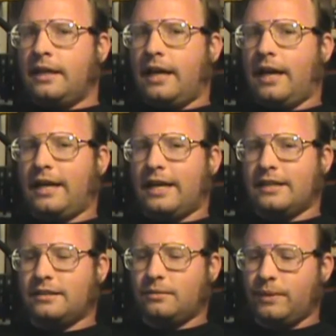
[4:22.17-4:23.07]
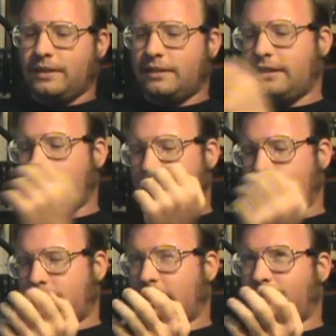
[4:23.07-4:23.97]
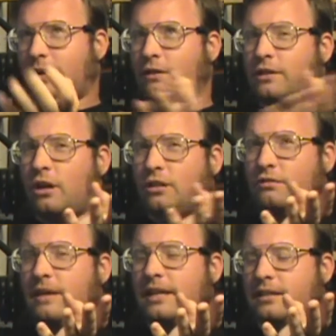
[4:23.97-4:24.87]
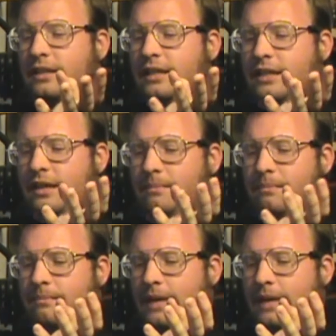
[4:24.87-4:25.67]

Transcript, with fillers: And as we see, if I recall correctly, um,